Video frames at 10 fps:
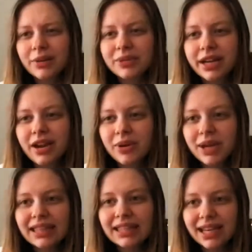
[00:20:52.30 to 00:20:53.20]
was like,
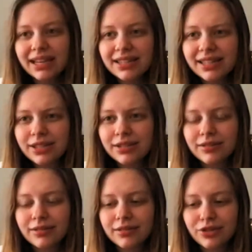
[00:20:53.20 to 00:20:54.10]
okay, the second season
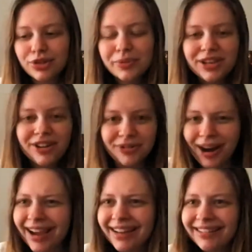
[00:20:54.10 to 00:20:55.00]
should be good,
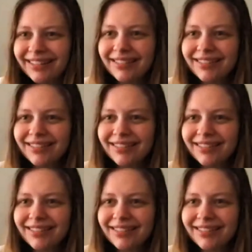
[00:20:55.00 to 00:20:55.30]
right?